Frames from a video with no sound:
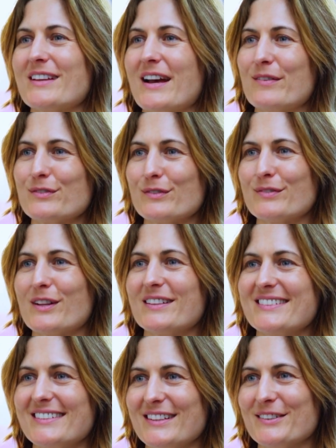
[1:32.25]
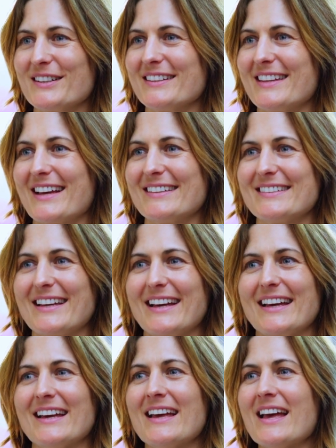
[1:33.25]
after volunteering that
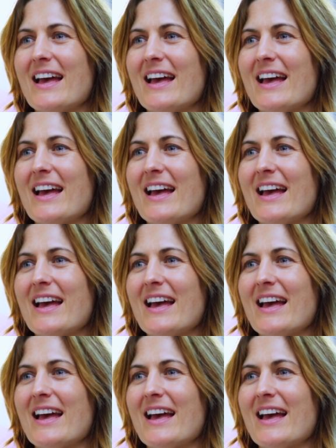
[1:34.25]
day,